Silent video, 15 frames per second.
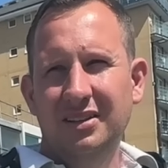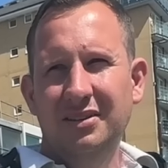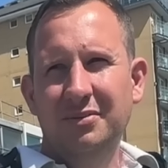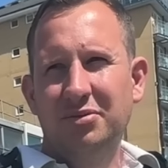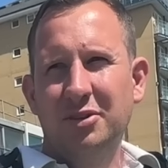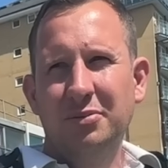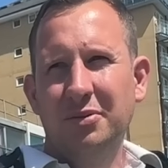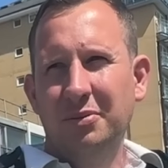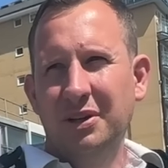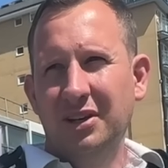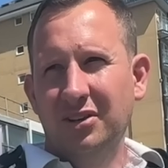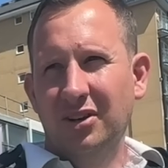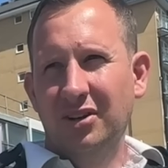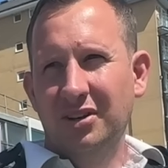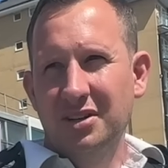Probably
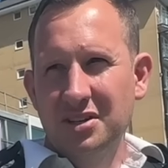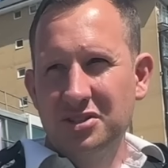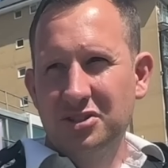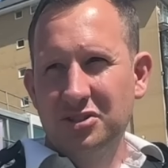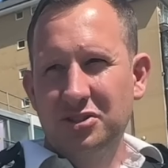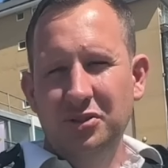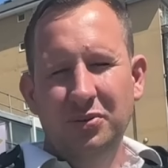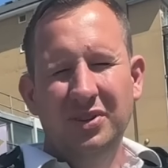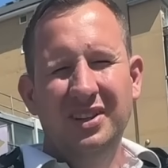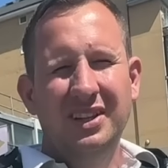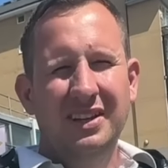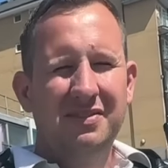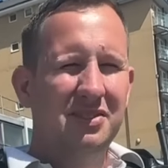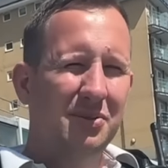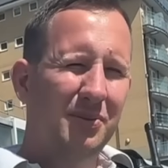not. It's just you wouldn't
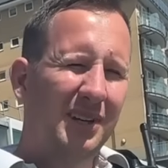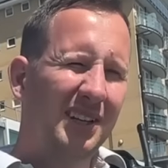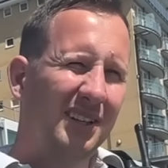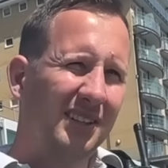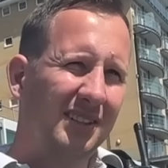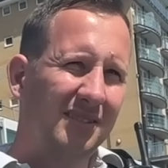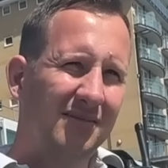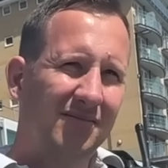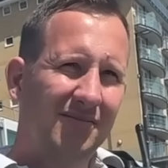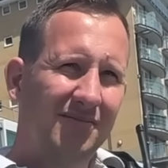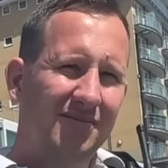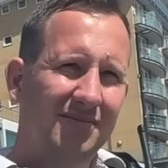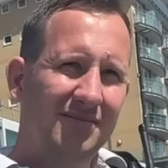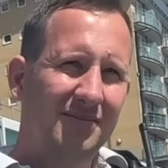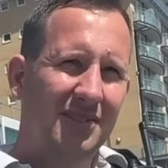have to wait
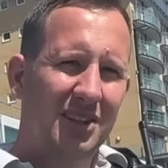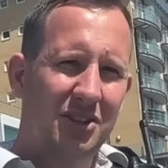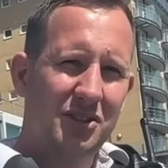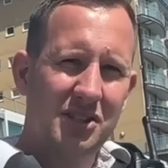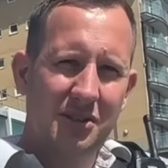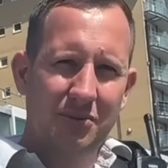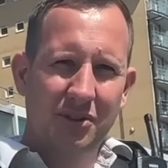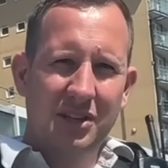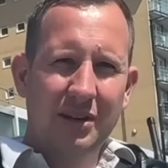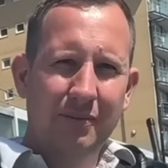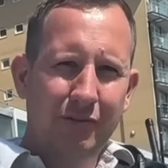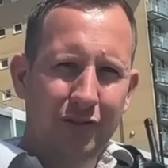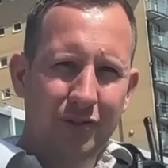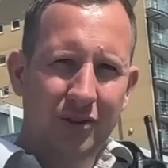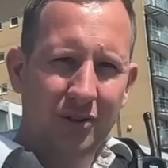because uh. it would come
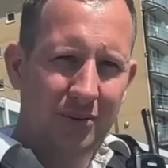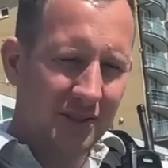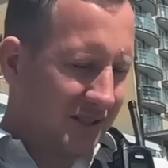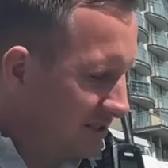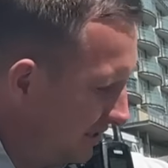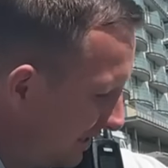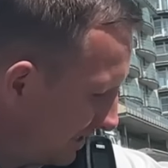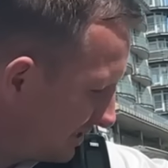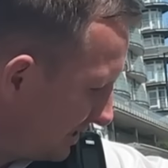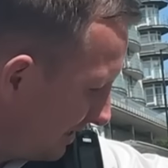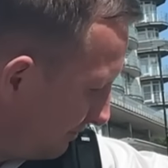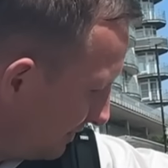through you in the next 10